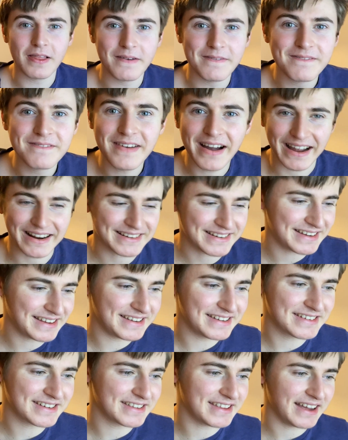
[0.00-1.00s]
match he
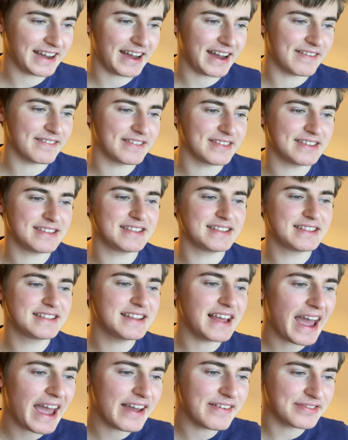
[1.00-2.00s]
should have is
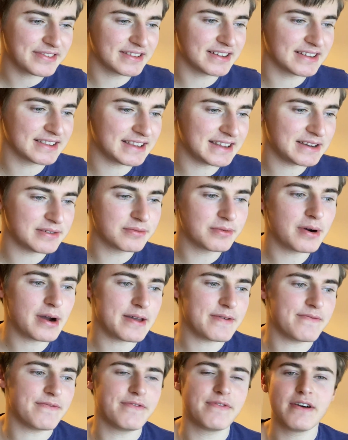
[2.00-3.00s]
definitely
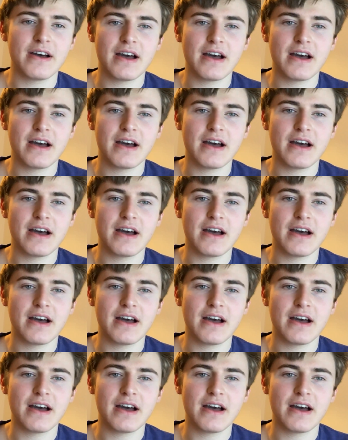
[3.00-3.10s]
with